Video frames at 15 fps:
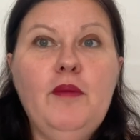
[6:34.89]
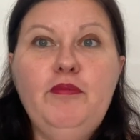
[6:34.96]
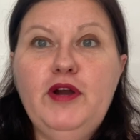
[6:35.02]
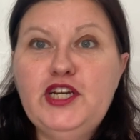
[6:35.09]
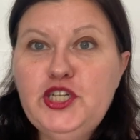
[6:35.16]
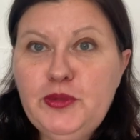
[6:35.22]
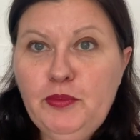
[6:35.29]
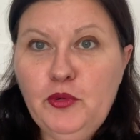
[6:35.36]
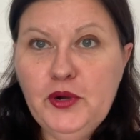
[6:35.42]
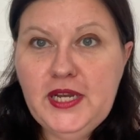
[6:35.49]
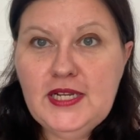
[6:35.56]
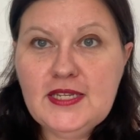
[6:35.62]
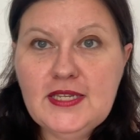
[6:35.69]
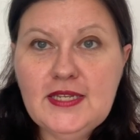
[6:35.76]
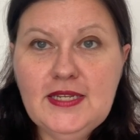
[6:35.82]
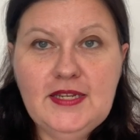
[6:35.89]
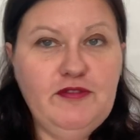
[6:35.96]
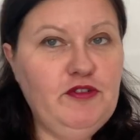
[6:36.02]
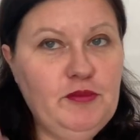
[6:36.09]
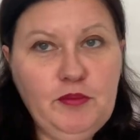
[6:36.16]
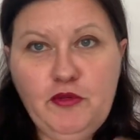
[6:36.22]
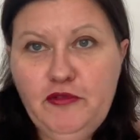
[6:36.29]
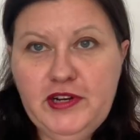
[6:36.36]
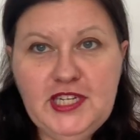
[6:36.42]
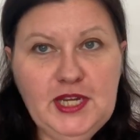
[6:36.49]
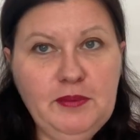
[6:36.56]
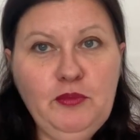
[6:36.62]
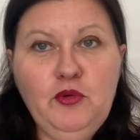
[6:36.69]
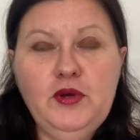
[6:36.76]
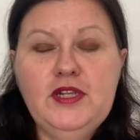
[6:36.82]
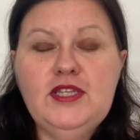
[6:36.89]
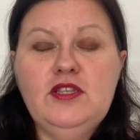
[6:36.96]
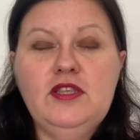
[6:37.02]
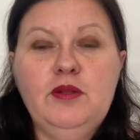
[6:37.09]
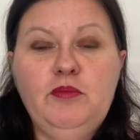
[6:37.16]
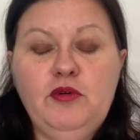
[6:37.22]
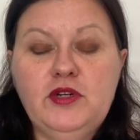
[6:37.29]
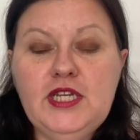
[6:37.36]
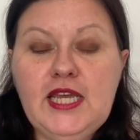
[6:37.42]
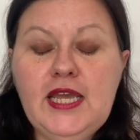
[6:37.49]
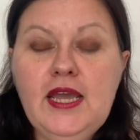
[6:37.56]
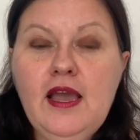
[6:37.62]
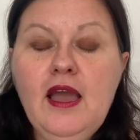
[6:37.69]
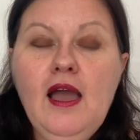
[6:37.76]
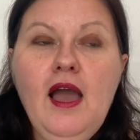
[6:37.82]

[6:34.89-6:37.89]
pressure points, different meridian points in the body.